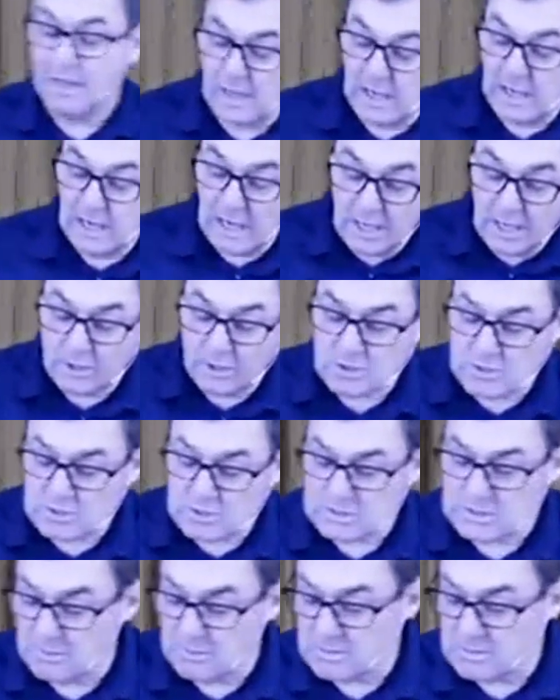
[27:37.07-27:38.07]
I
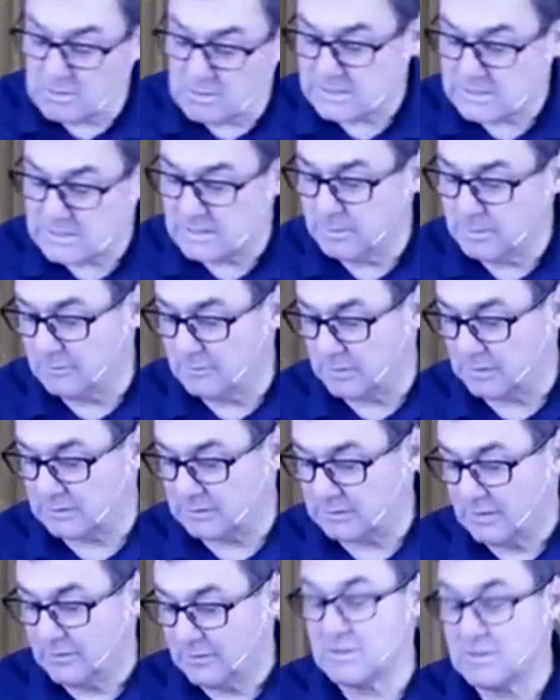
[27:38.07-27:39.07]
seriously believe
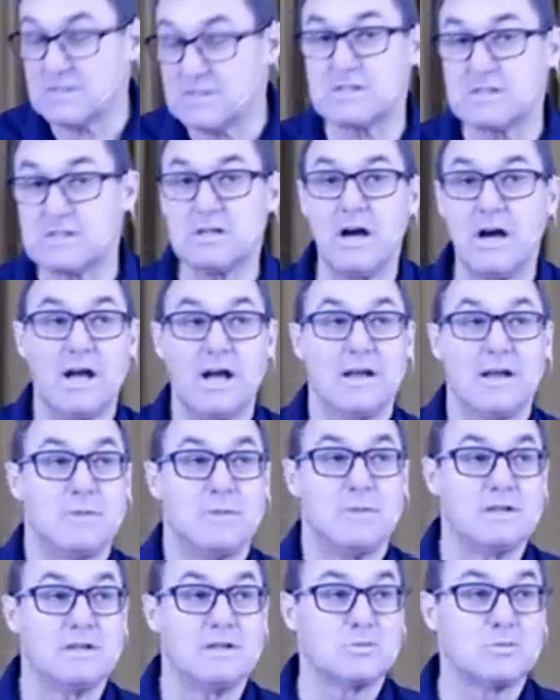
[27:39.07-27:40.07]
that this time
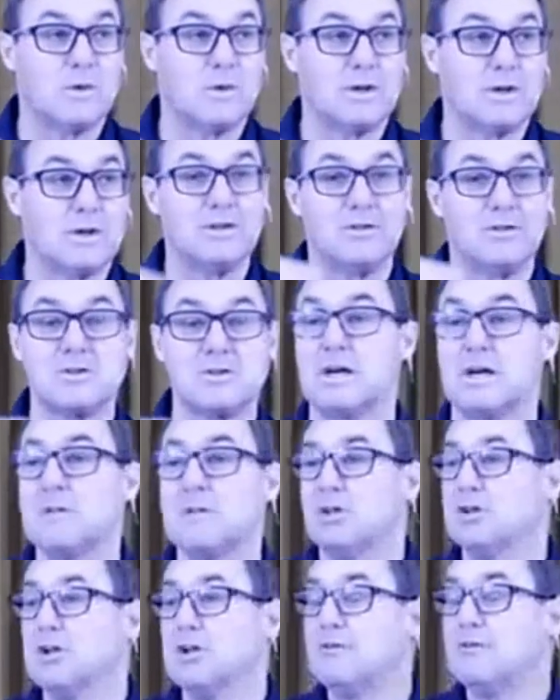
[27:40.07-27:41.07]
is one of those times,
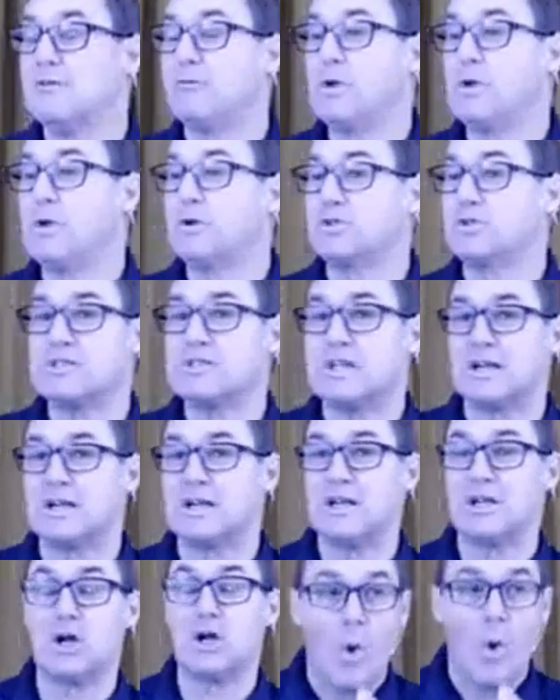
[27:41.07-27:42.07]
you know, if we could just suddenly
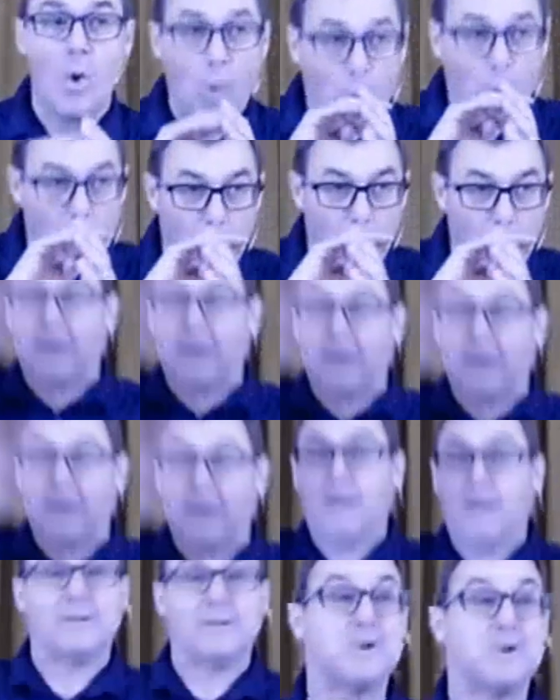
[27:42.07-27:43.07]
go, it's
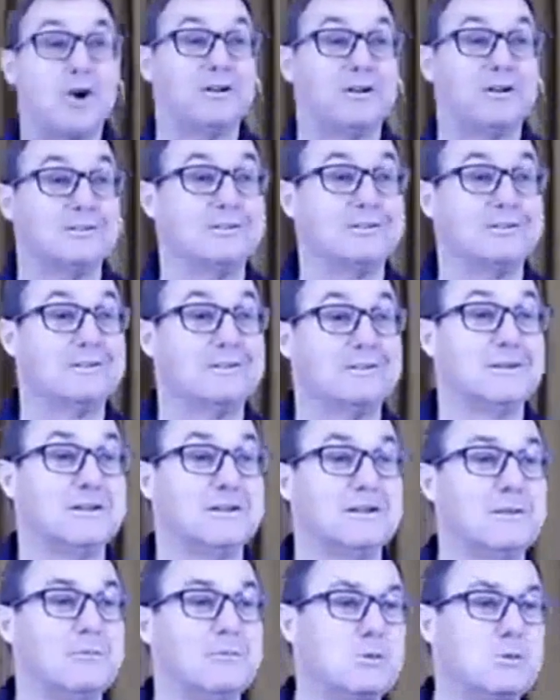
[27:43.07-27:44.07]
gone.
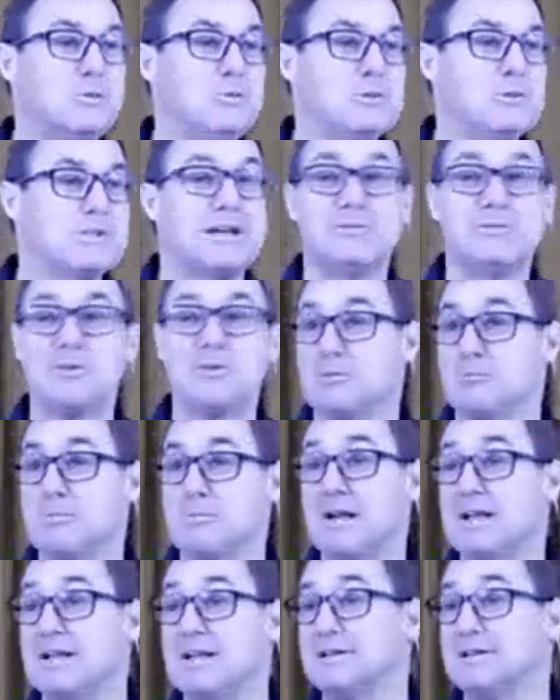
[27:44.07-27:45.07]
I mean, wouldn't we save a lot of
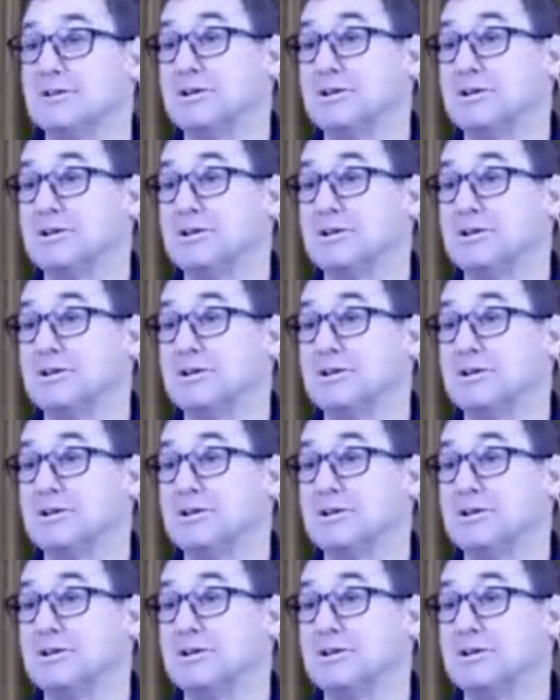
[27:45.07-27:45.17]
money?